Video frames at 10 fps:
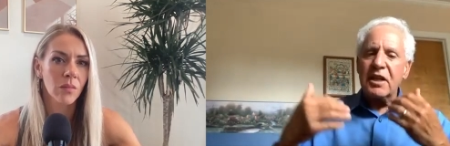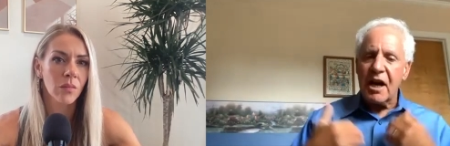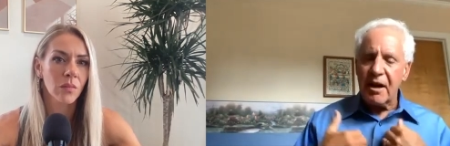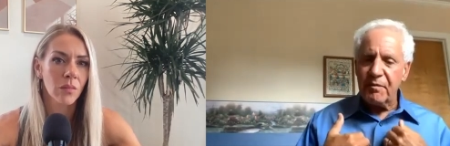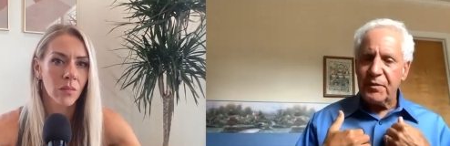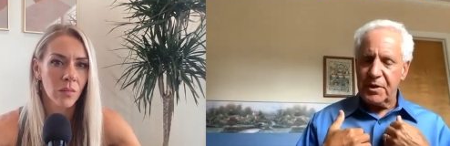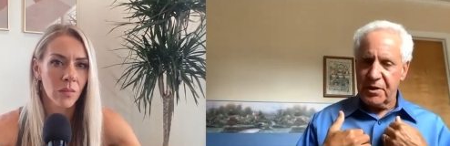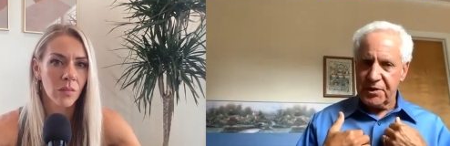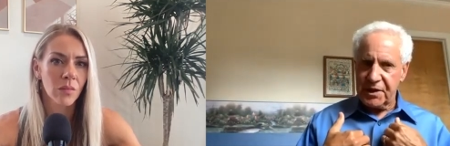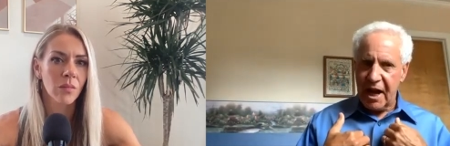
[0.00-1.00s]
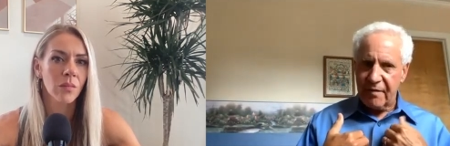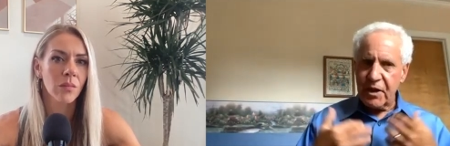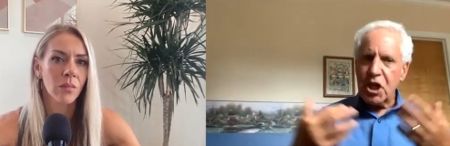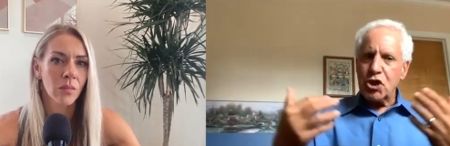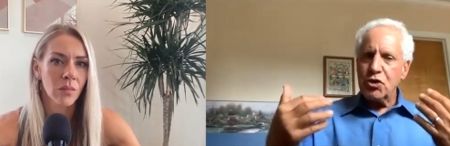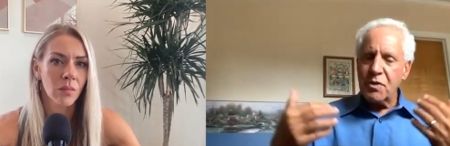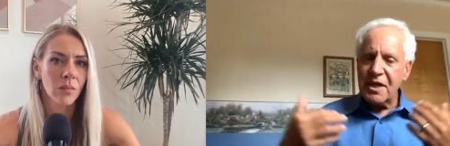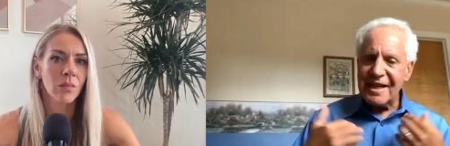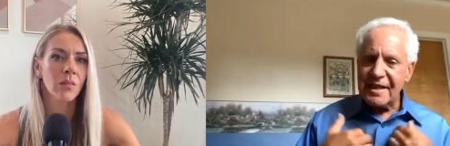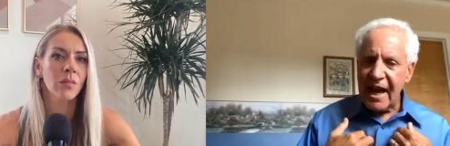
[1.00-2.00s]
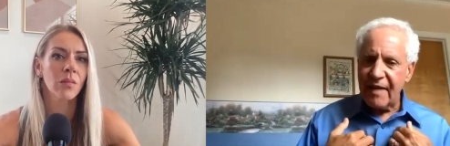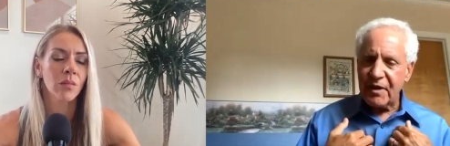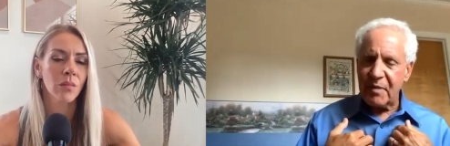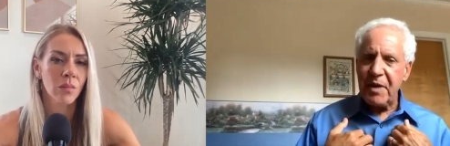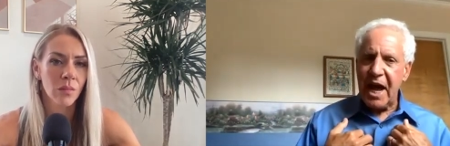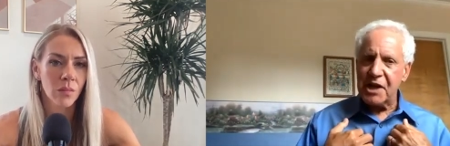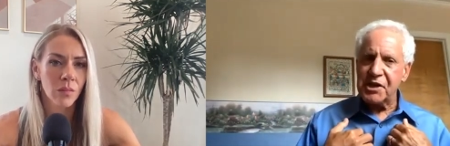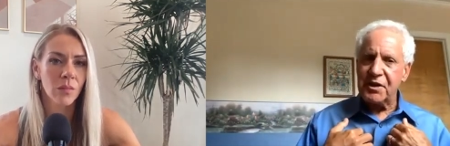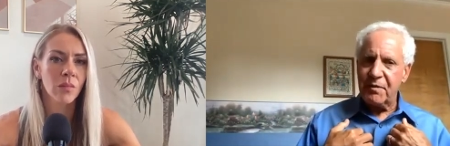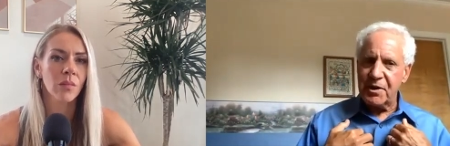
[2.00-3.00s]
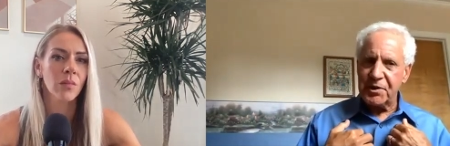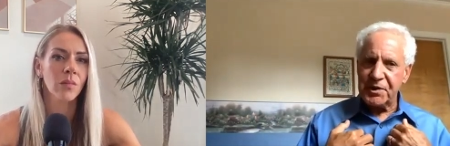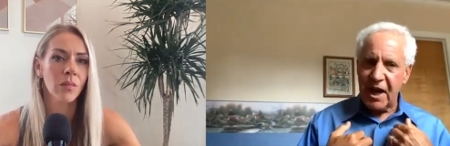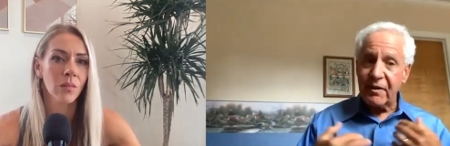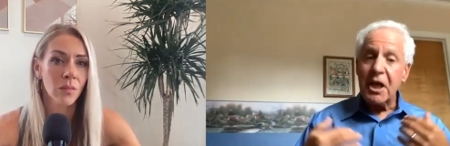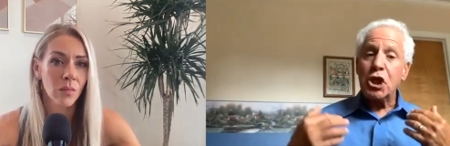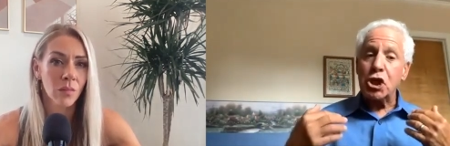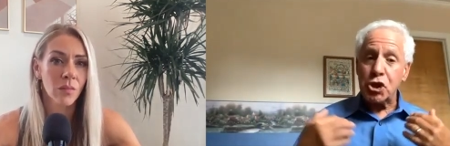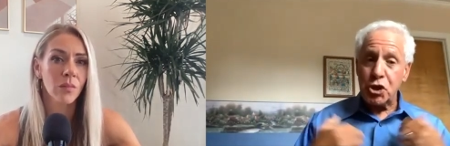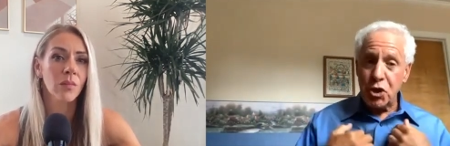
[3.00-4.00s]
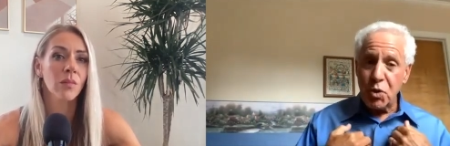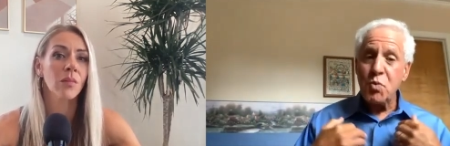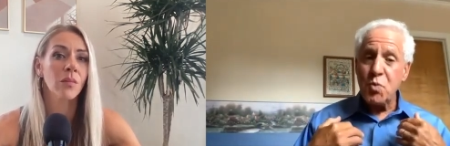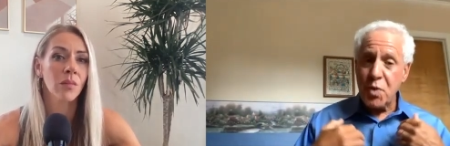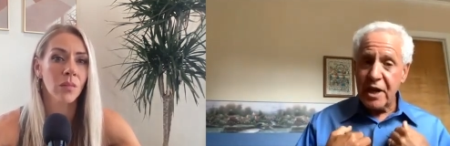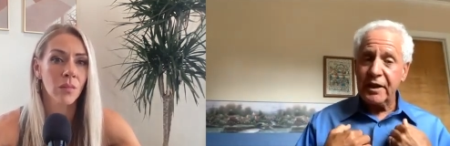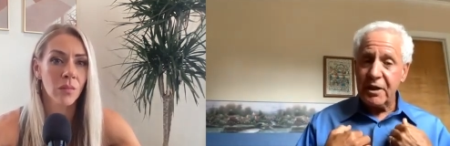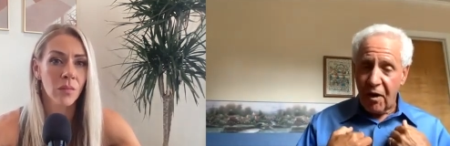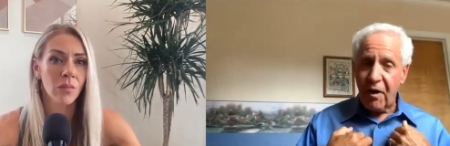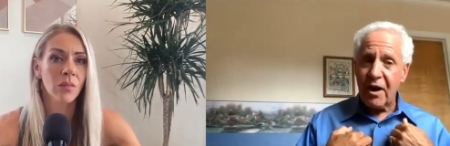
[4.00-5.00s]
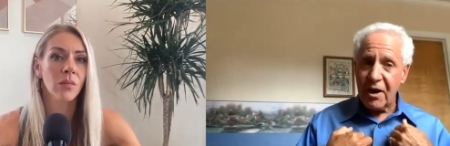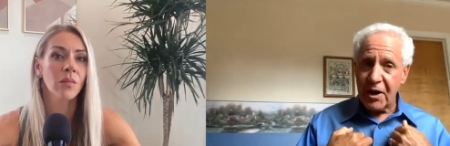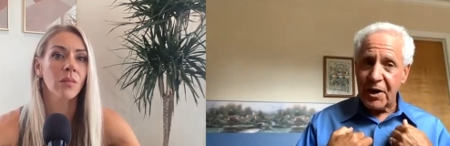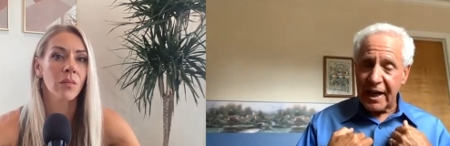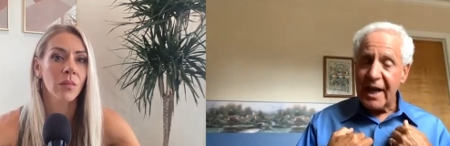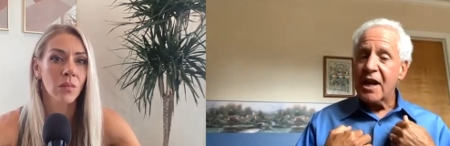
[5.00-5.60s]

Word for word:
Speaker 1: to comfort yourself. You need to have compassion for yourself, because you really are hurting.